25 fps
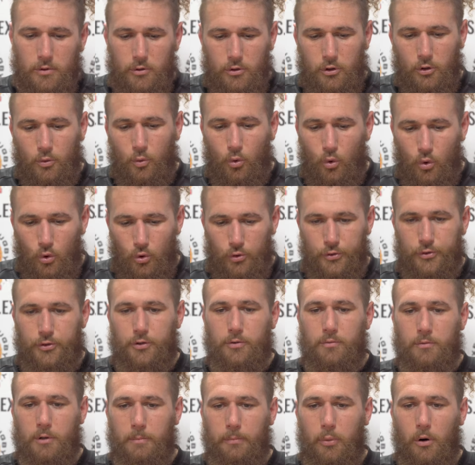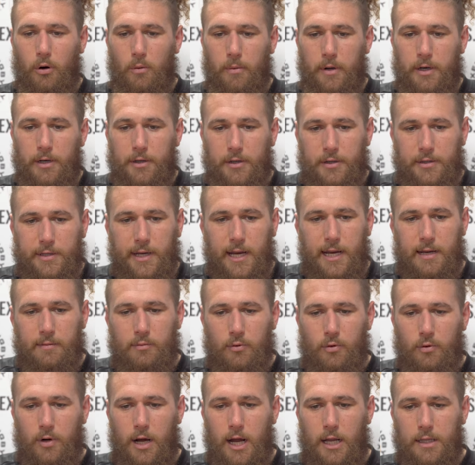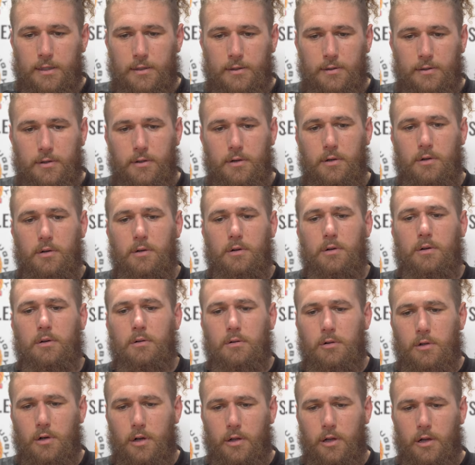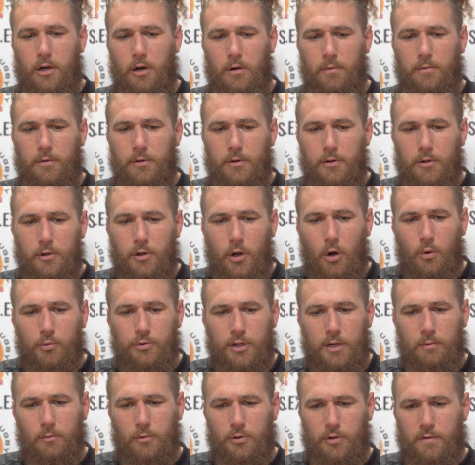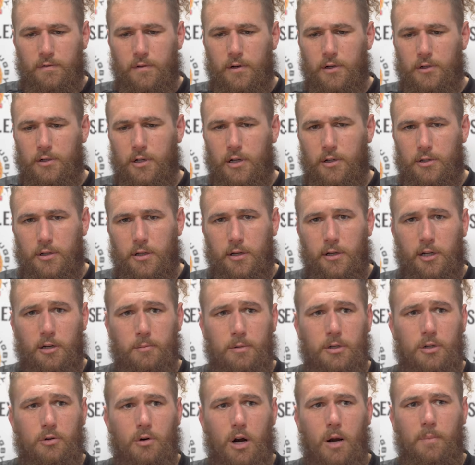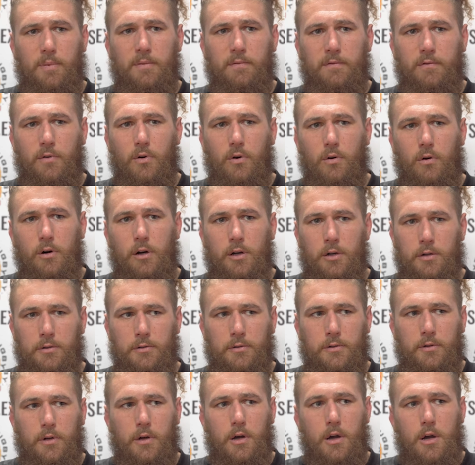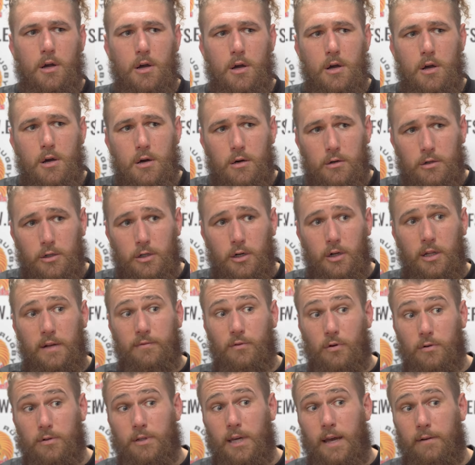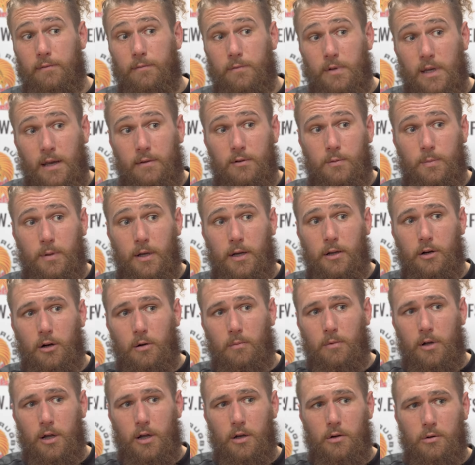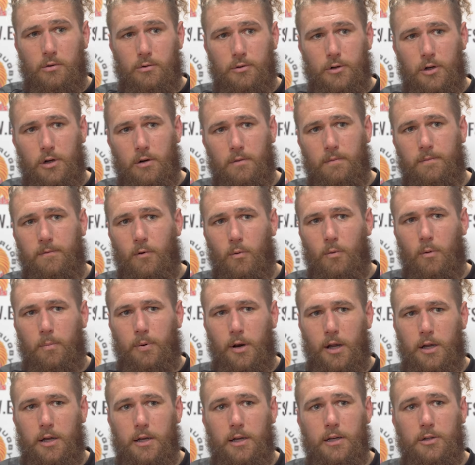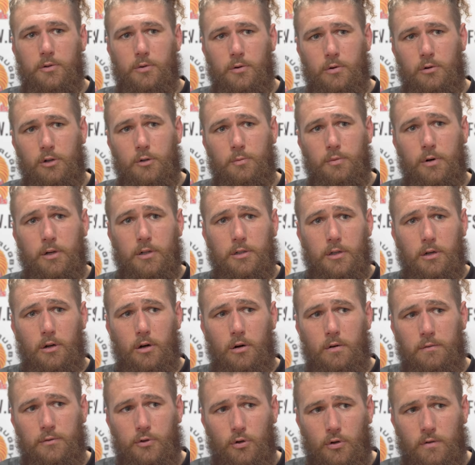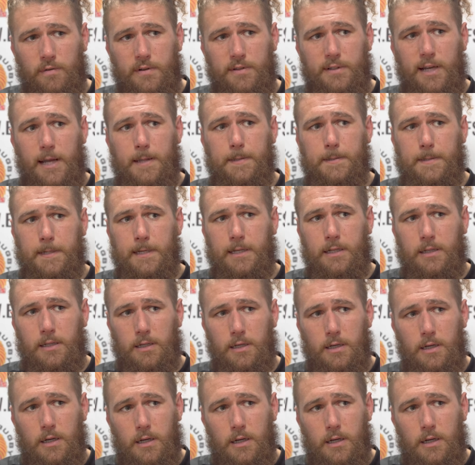towards the bottom end of the table, and, you know, no team wants to finish there, so they're going to be scrapping for it. And, you know, they've got Kev's playing up there, who's a former player, so he always brings a lot of sort of intensity.